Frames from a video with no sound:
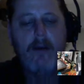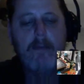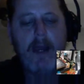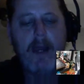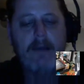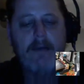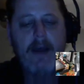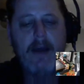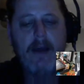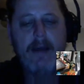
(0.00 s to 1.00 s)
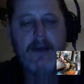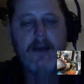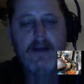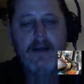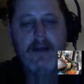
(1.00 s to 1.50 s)
by Adrock.
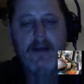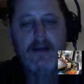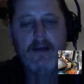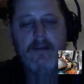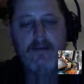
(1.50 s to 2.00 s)
So we